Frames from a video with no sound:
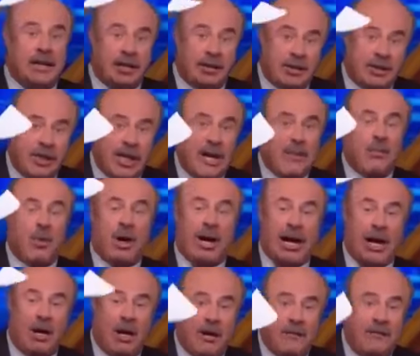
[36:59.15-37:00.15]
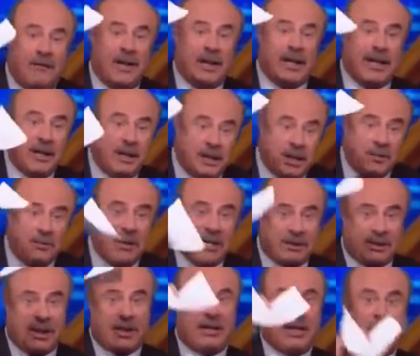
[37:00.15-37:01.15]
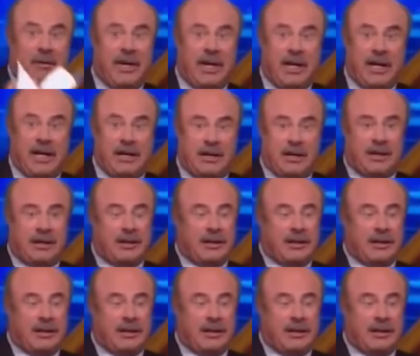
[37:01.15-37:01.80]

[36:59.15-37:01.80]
then somewhere a village is missing their idiot.